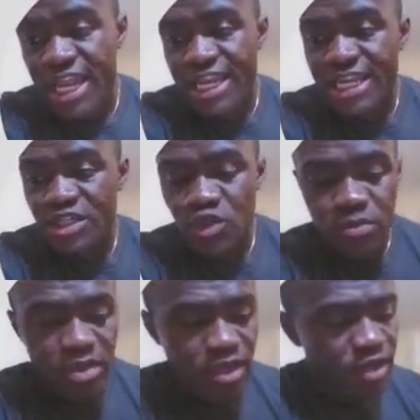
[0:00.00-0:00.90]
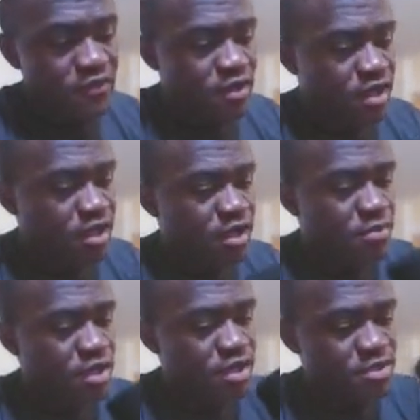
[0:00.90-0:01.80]
a little bit. If you can't hear
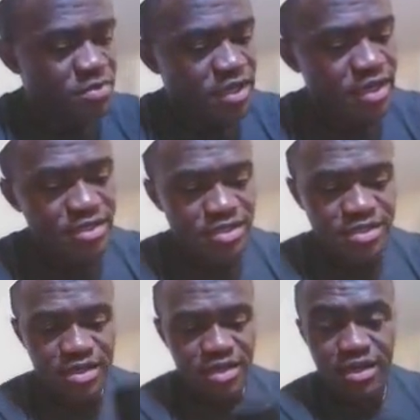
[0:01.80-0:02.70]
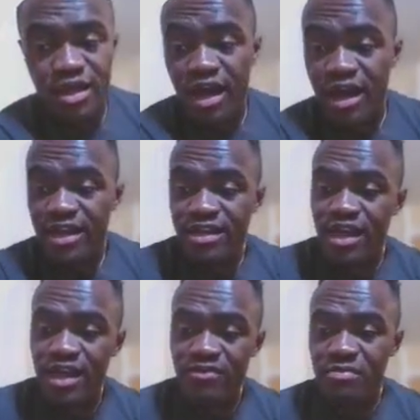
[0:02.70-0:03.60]
me, that's because I didn't
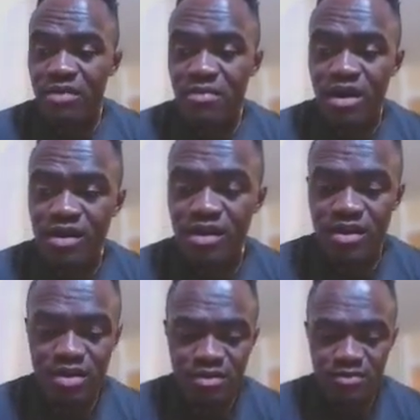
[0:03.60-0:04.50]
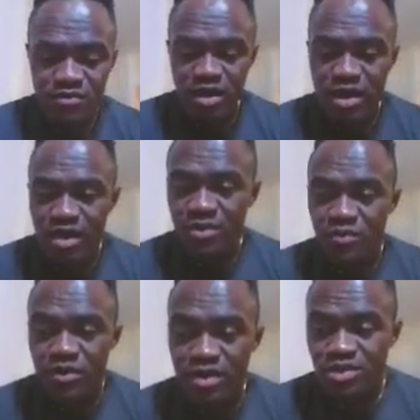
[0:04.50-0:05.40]
have my mic right
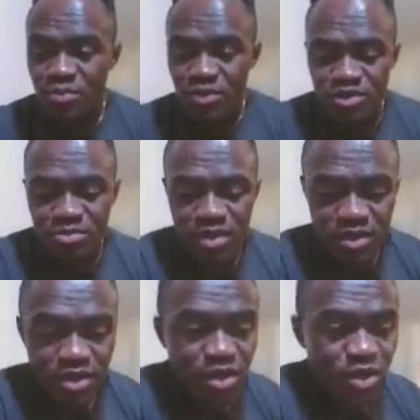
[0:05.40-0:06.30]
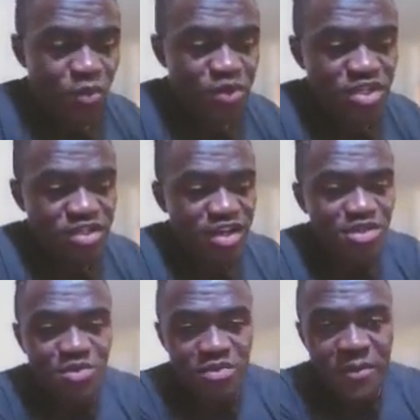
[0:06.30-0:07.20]
where it's supposed to be, which is
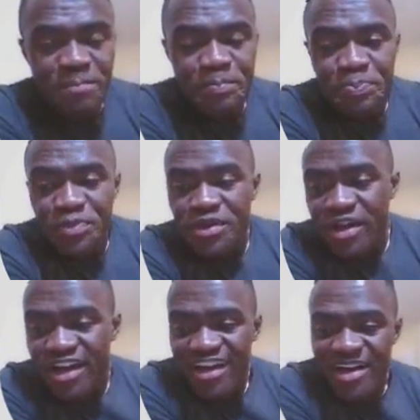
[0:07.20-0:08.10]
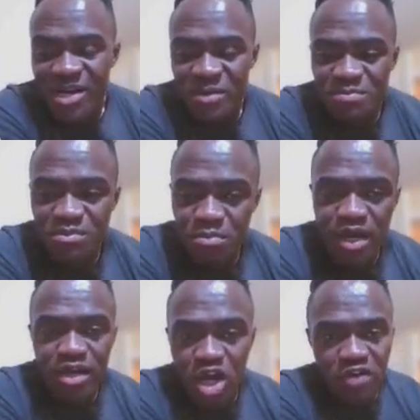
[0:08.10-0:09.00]
next to me. Um,
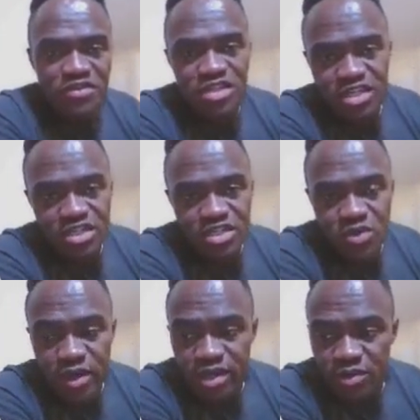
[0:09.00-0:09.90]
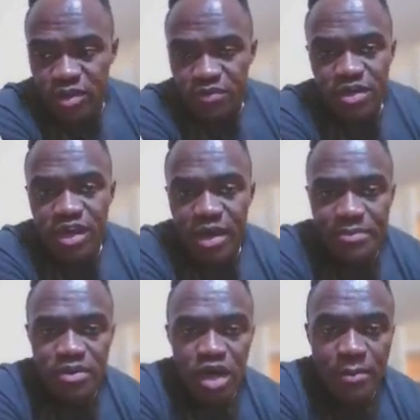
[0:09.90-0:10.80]
but obviously, just go ahead and quick recap
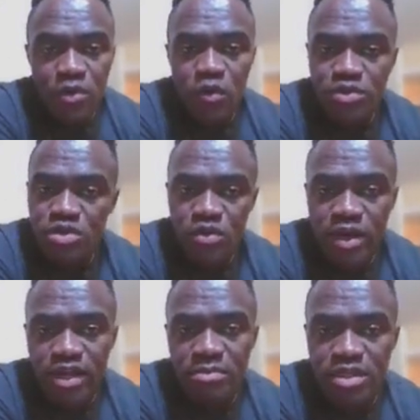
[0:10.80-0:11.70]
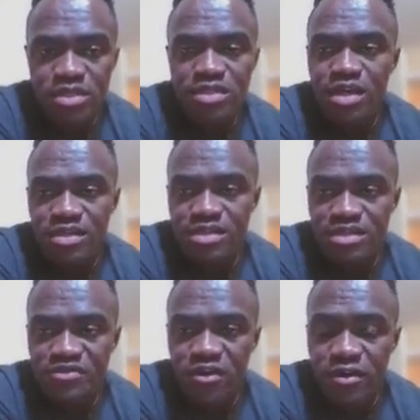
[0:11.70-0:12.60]
I'm going to go ahead and be discussing
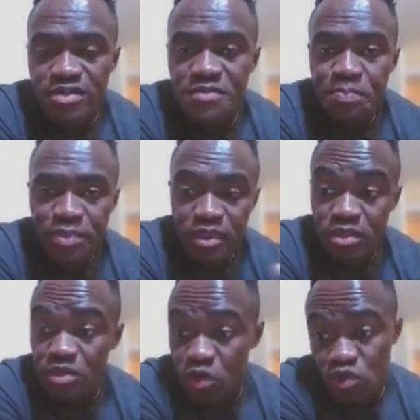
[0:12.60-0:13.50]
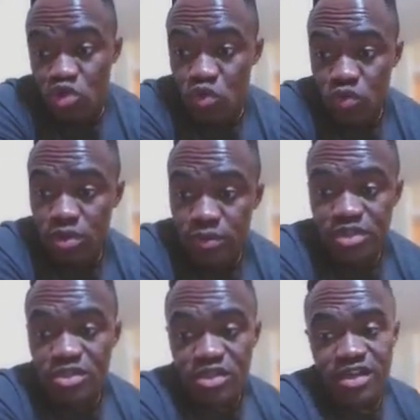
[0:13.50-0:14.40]
as far as this new tool that we
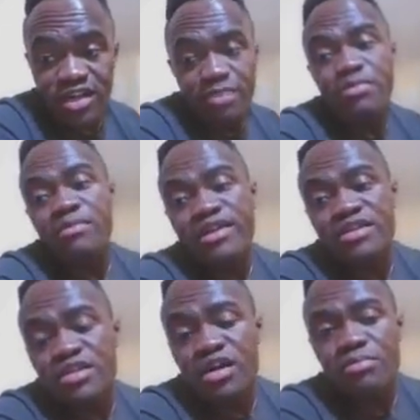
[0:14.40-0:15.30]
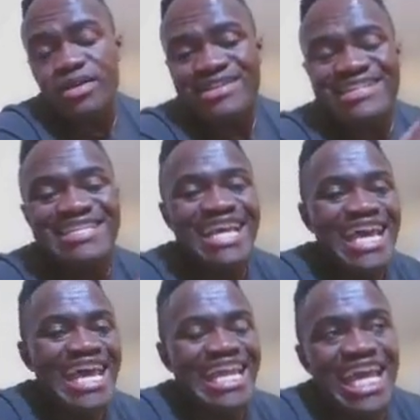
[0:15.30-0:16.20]
just started implementing in our business.
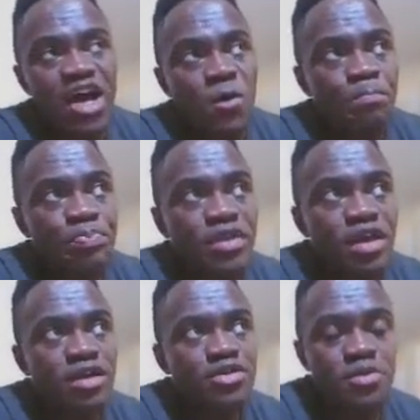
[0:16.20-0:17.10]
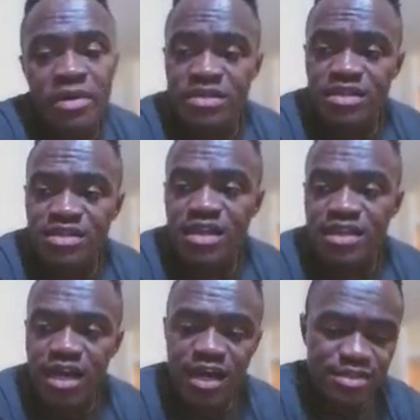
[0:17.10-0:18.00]
Now, to basically set
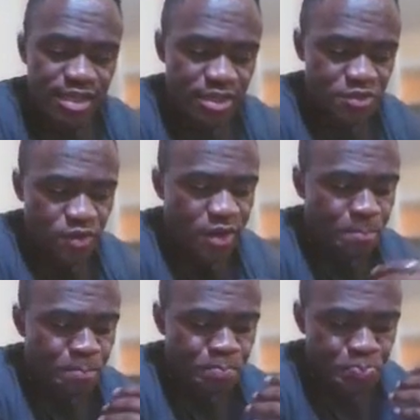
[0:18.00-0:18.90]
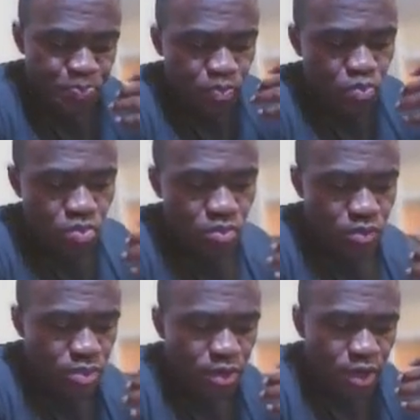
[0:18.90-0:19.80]
the context, right?
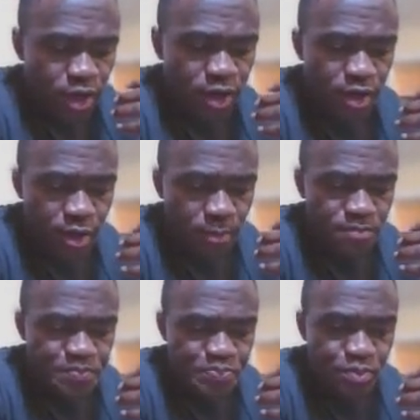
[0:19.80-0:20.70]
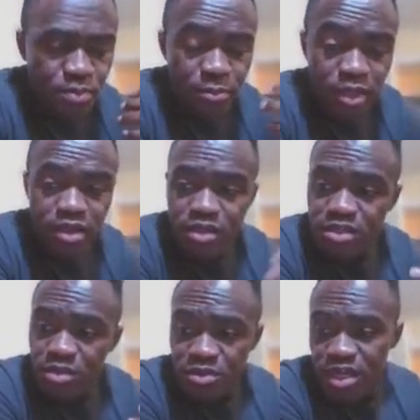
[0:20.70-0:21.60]
Um, me and the
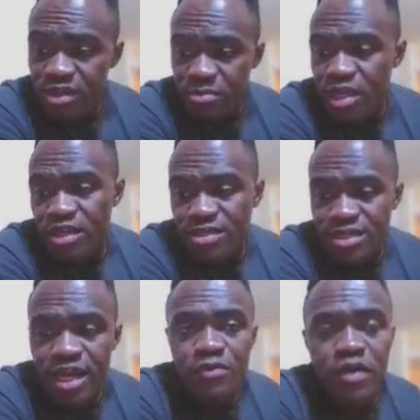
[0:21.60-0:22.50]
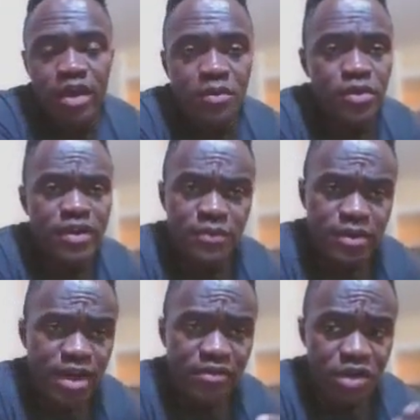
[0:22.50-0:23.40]
team just had a meeting today, right? And we
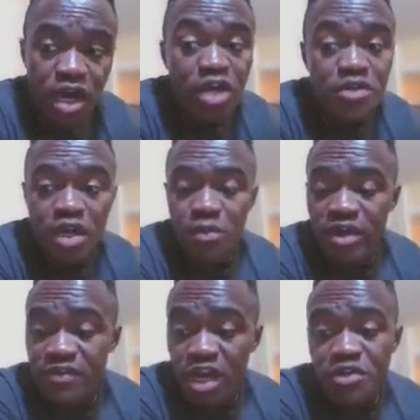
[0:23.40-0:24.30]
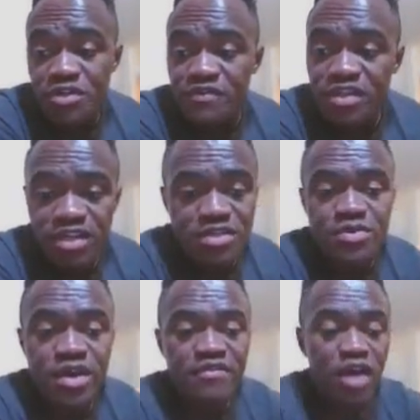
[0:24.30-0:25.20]
we're having a hundred, we're having hundreds of leads,
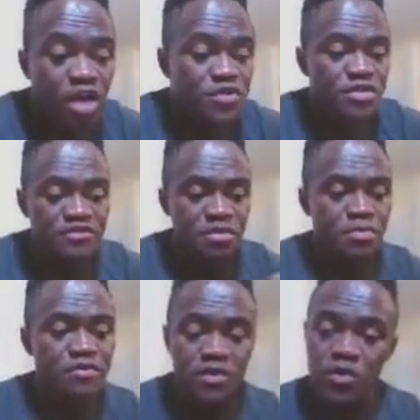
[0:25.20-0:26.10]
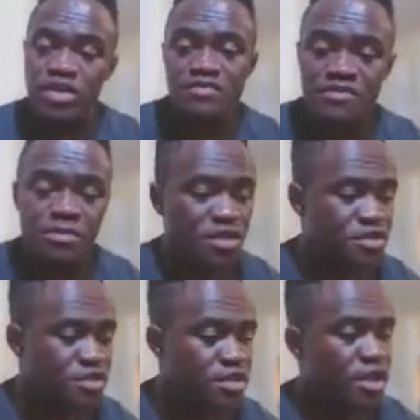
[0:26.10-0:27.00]
we're having hundreds of people request
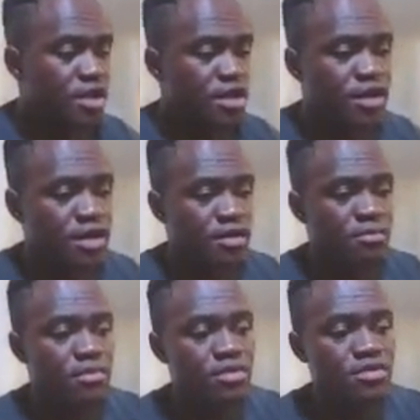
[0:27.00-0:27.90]
information um,